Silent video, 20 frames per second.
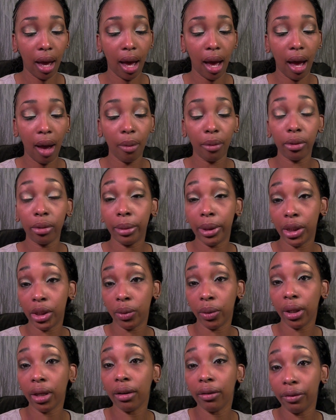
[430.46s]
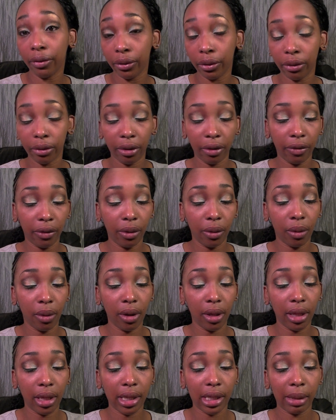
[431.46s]
I will be doing a full review
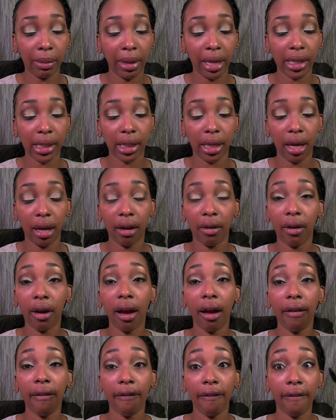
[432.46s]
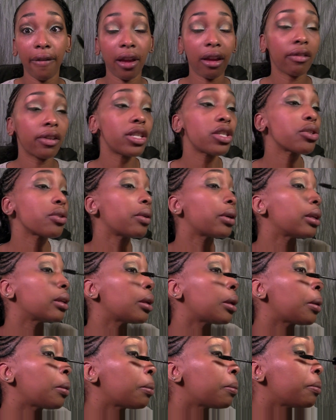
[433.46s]
on this mascara very
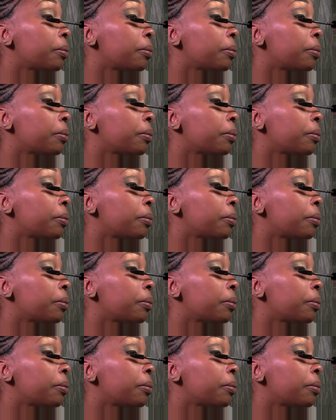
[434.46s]
shortly.